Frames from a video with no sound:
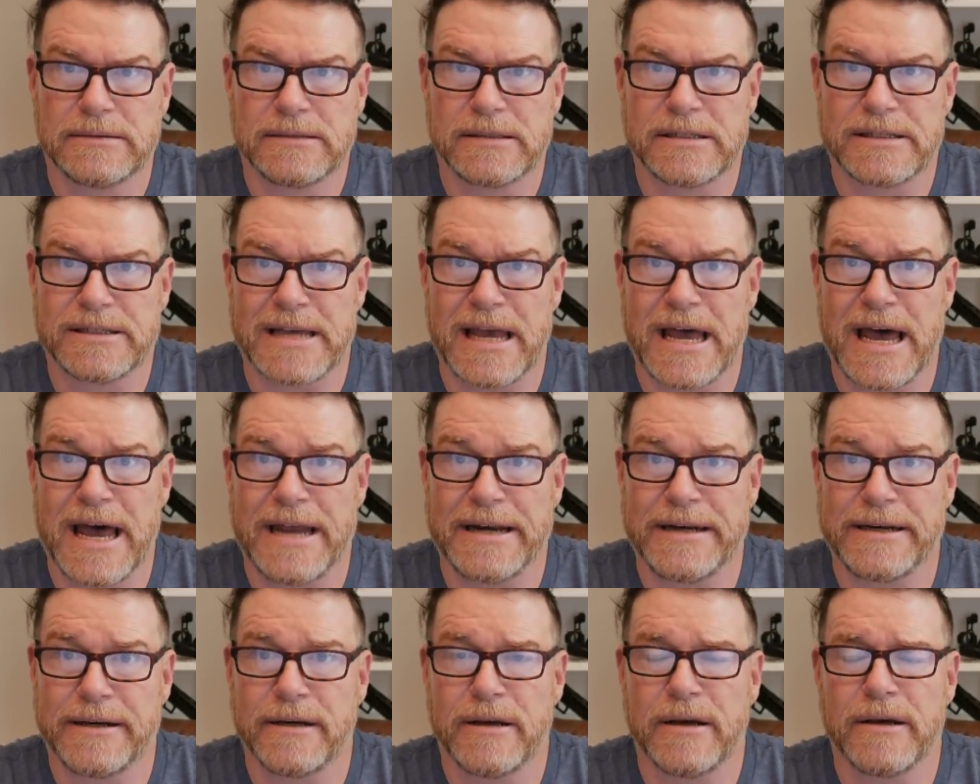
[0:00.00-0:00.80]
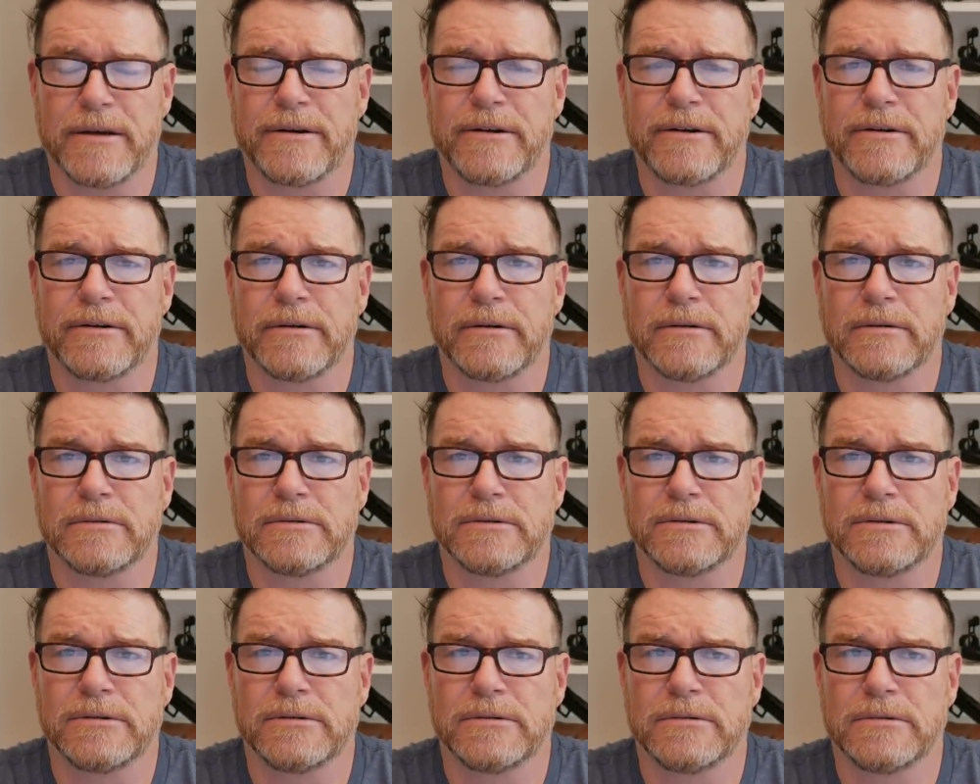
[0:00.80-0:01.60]
Signed under
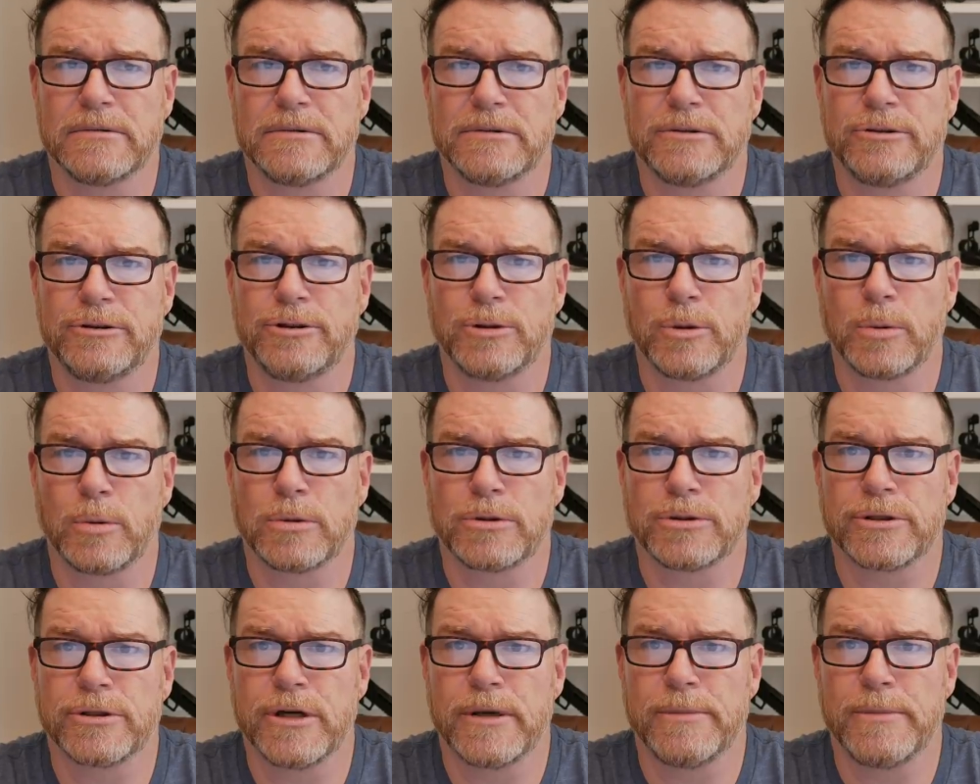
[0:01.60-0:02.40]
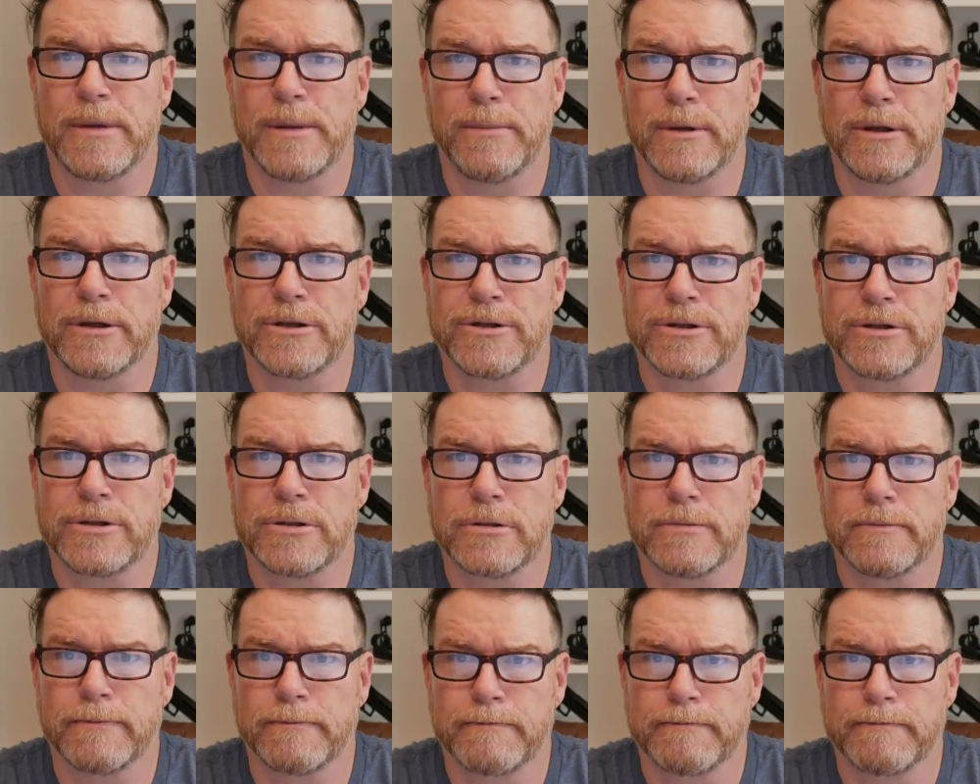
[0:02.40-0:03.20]
George W. Bush.